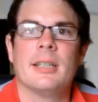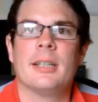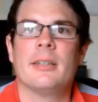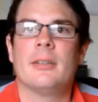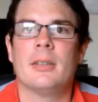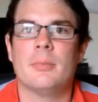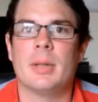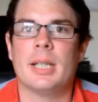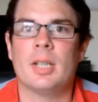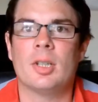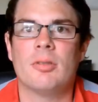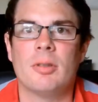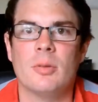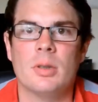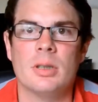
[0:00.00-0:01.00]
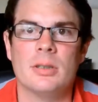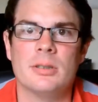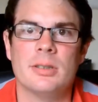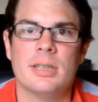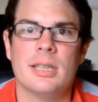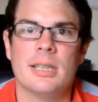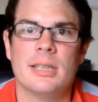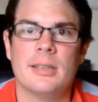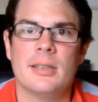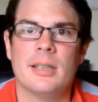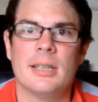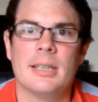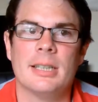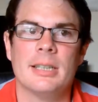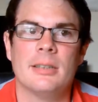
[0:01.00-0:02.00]
I did the mandatory ones, and then
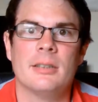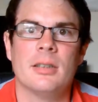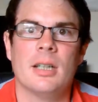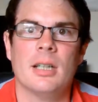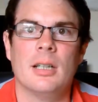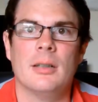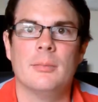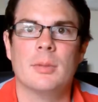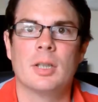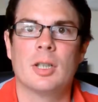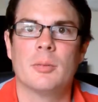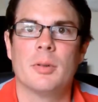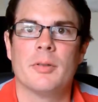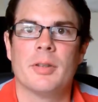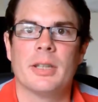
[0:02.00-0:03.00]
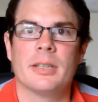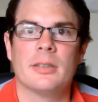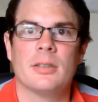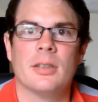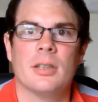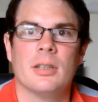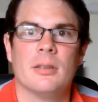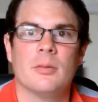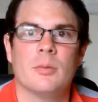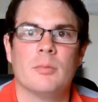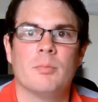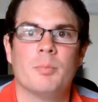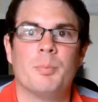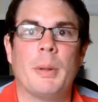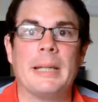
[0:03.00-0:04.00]
I did a couple of things that
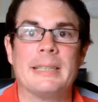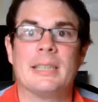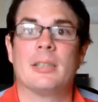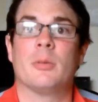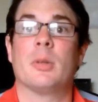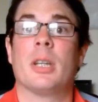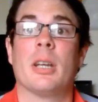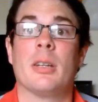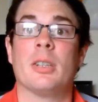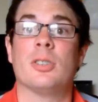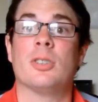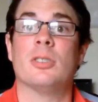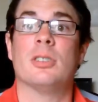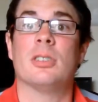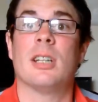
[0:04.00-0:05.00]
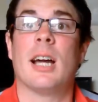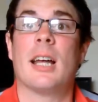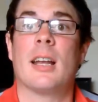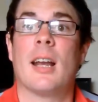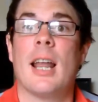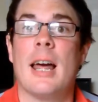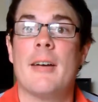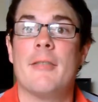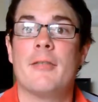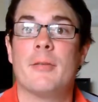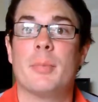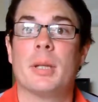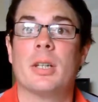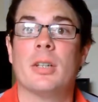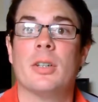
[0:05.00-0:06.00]
basically were the only choices I had
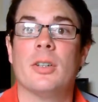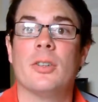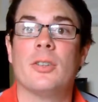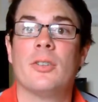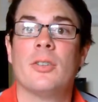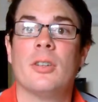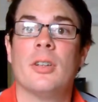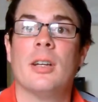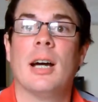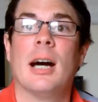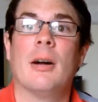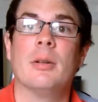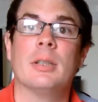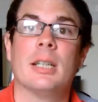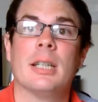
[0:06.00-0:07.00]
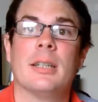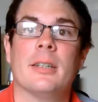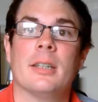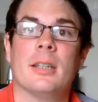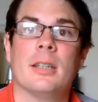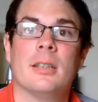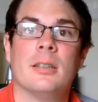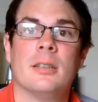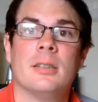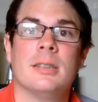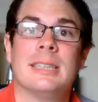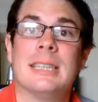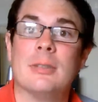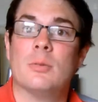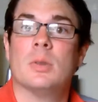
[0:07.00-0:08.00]
left, because I was either
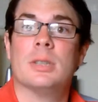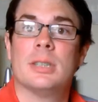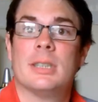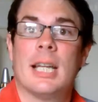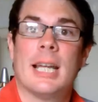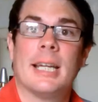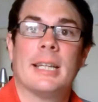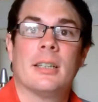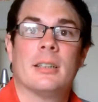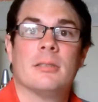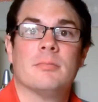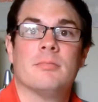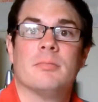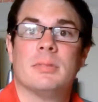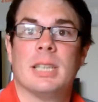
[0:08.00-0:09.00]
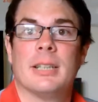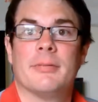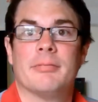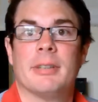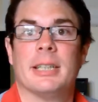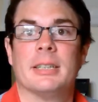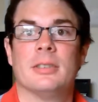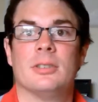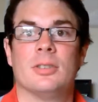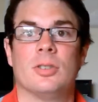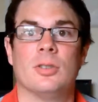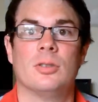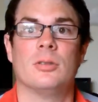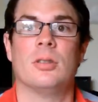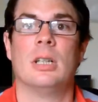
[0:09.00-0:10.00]
didn't want to take, say, French,
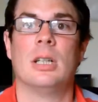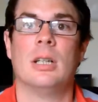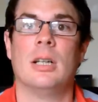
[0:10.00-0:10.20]
or